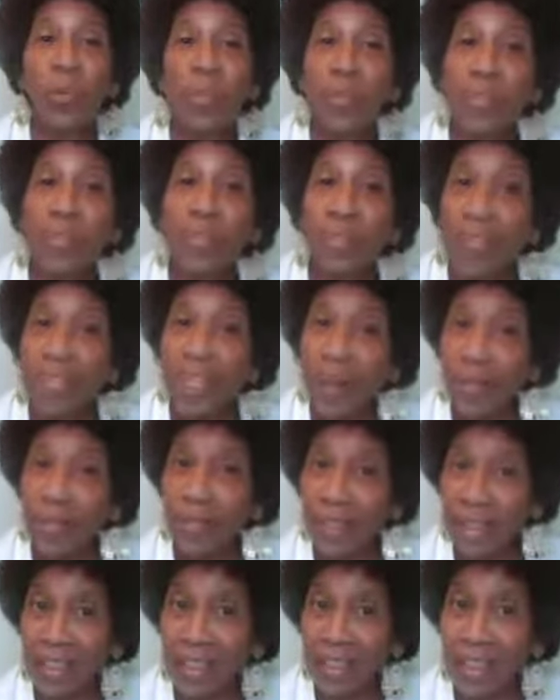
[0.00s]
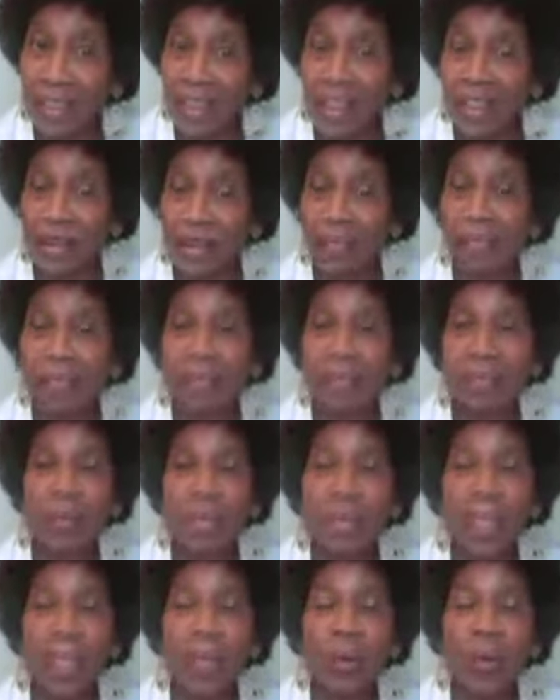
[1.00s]
in Philadelphia,
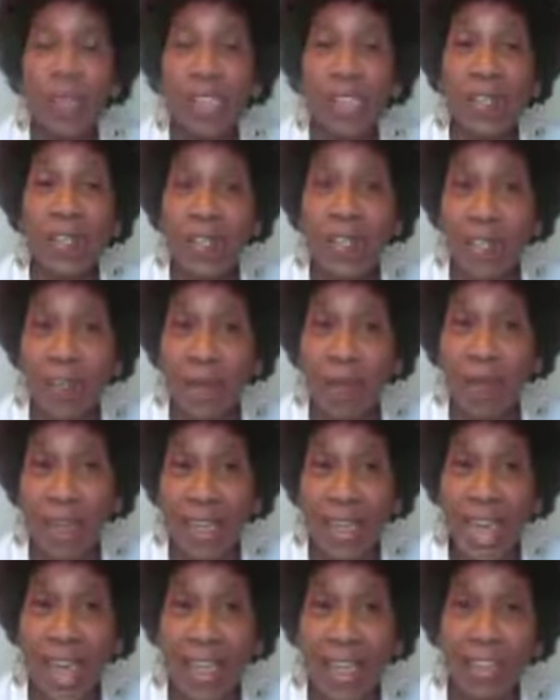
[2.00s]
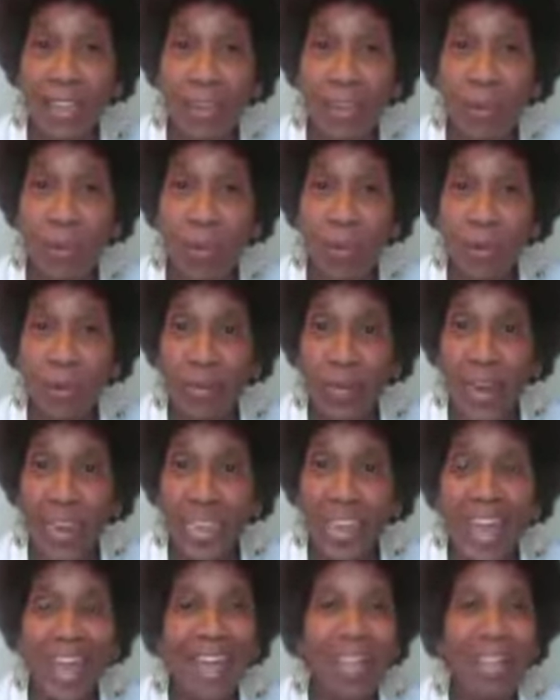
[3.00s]
in West Philadelphia, actually, born and raised.
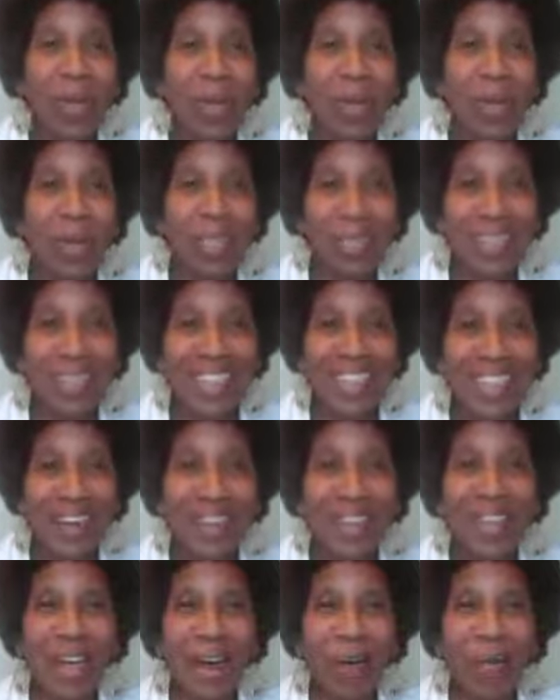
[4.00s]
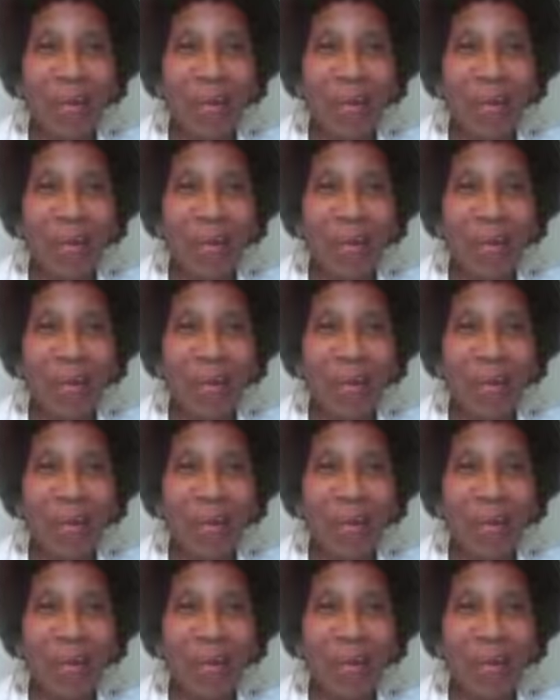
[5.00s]
No, in West Philadelphia.